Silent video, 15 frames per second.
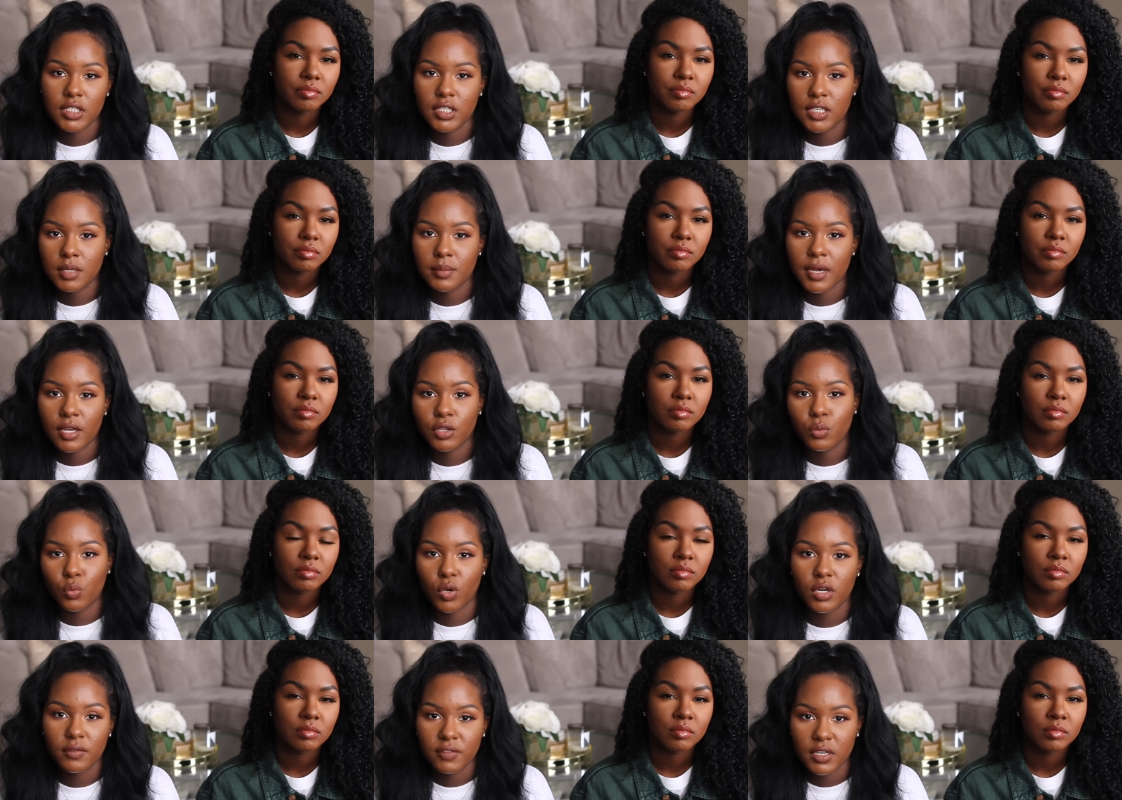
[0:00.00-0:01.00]
Speaker 1: D M either
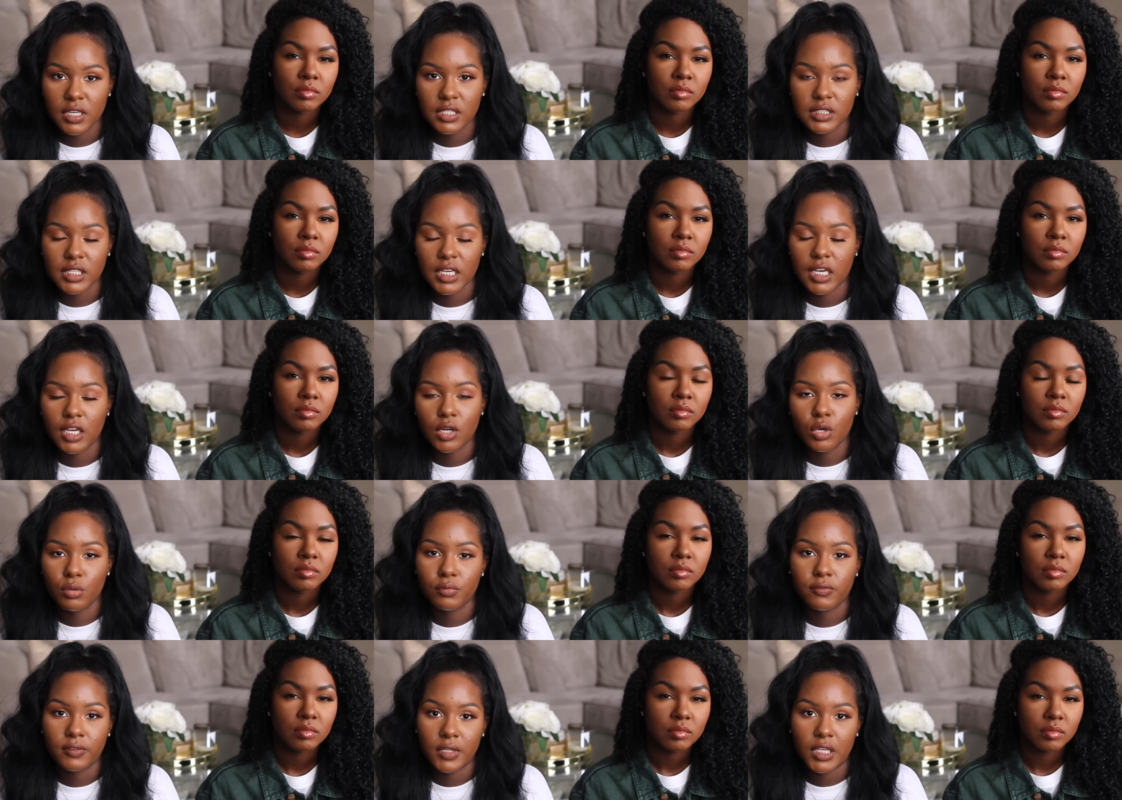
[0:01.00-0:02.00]
one of us, and
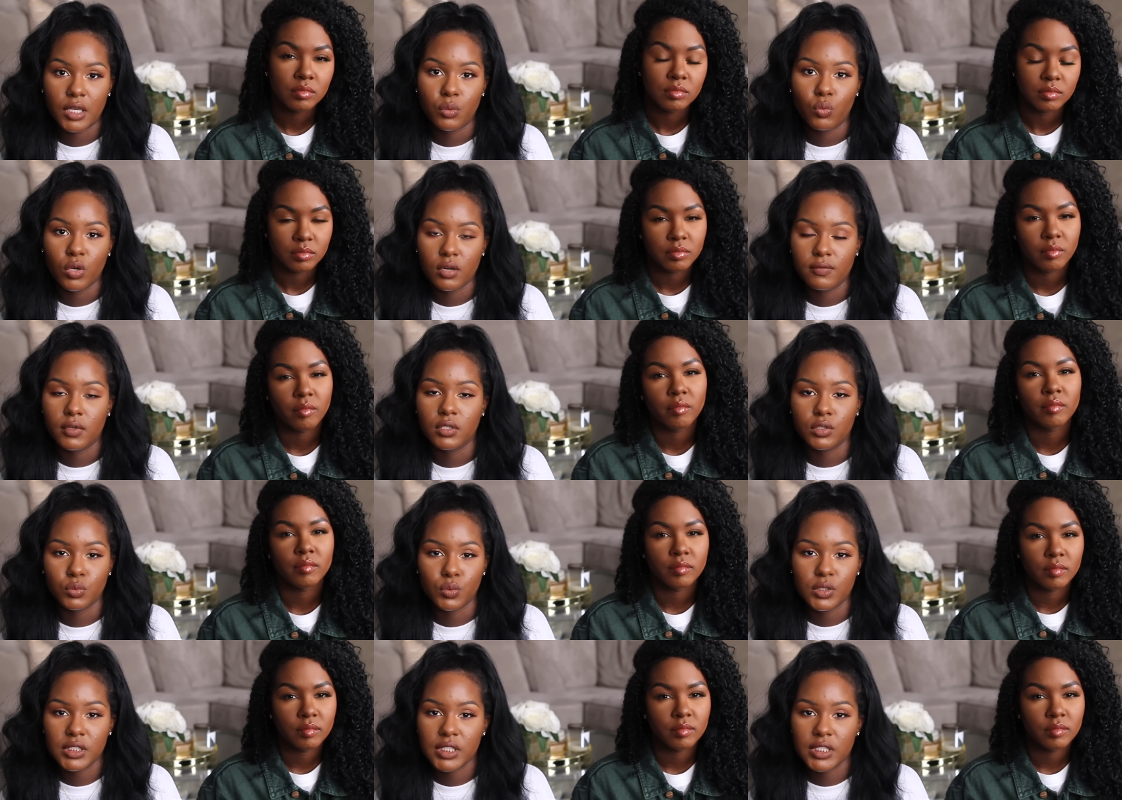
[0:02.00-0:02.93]
hopefully one of us will